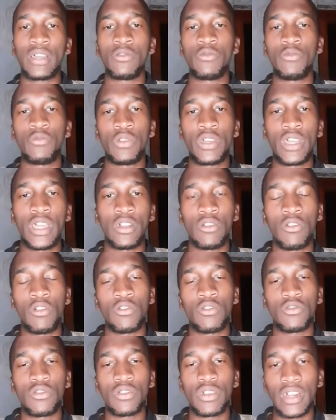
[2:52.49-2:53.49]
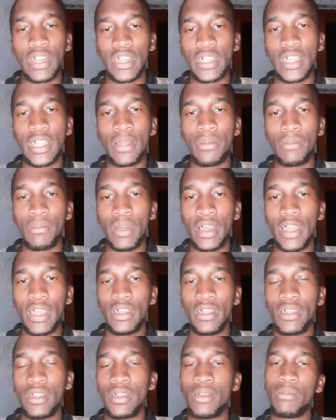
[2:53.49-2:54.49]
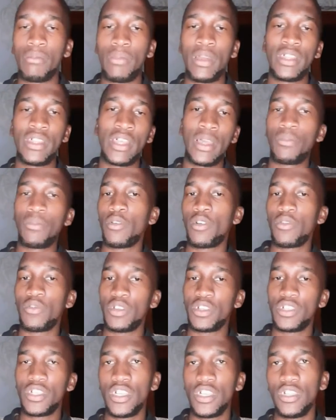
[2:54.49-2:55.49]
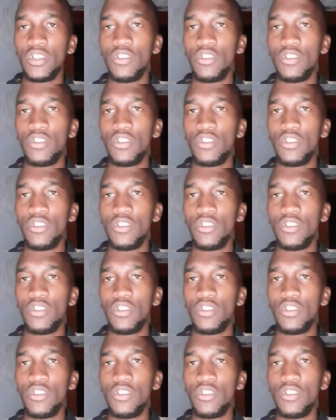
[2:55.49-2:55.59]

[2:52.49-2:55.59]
we can also greet them by their profession,